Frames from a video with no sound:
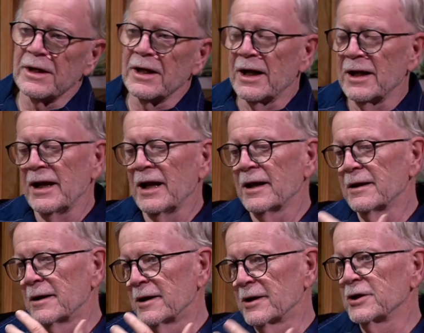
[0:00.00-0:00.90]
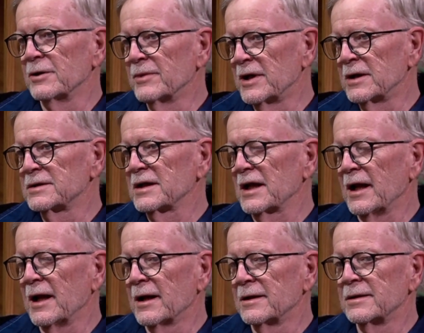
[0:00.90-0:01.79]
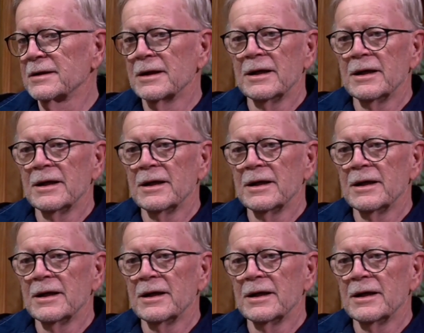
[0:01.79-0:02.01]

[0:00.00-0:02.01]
I had an argument and